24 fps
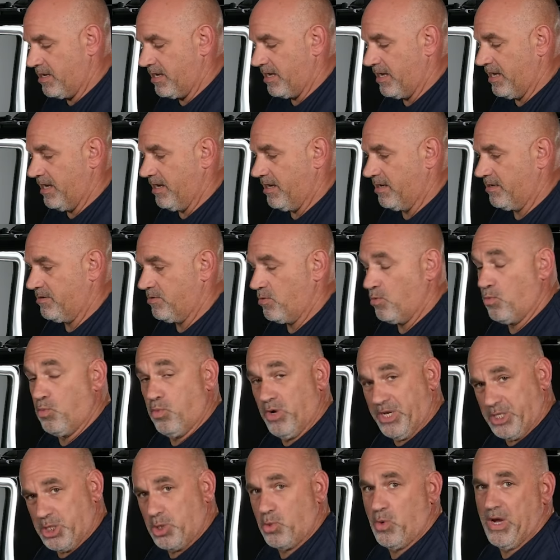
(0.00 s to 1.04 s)
and
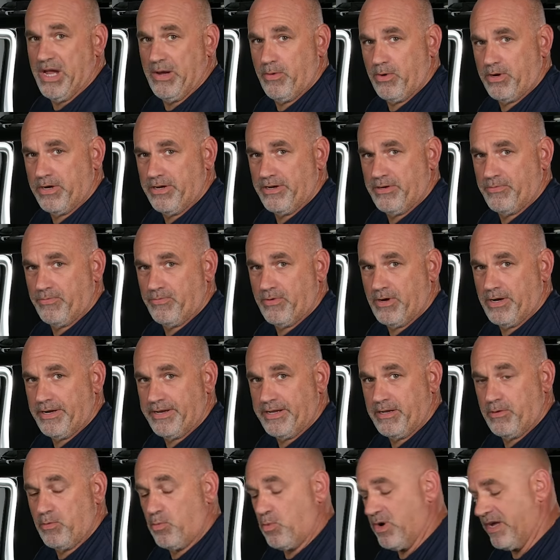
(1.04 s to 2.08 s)
which way we're going to run
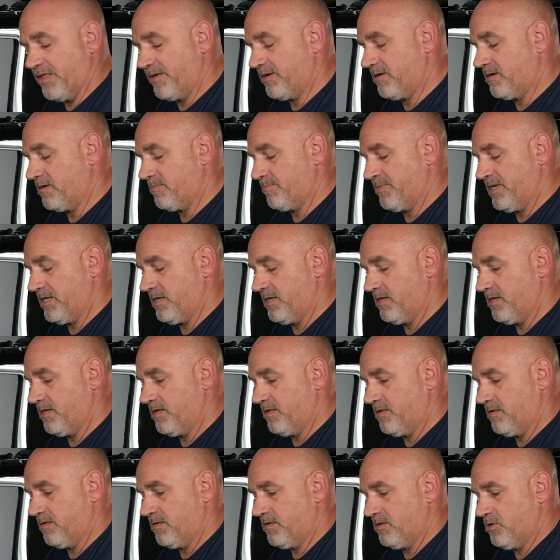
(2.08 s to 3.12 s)
it, whether it be
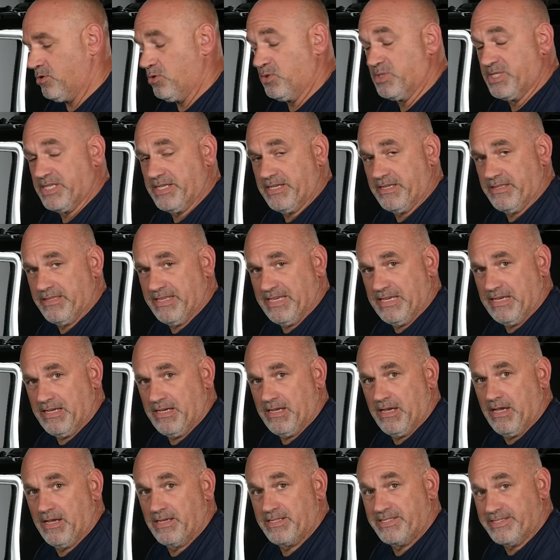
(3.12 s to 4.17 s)
using the
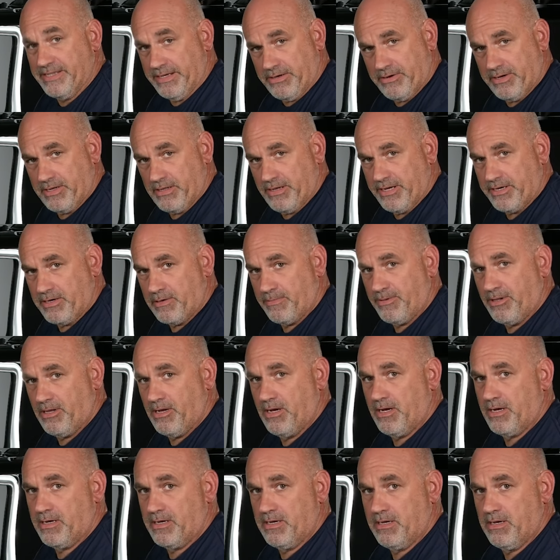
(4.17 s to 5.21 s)
cigarette lighter
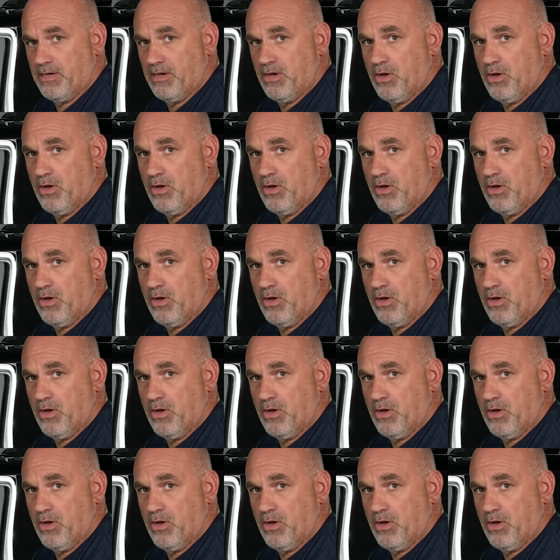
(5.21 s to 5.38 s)
plug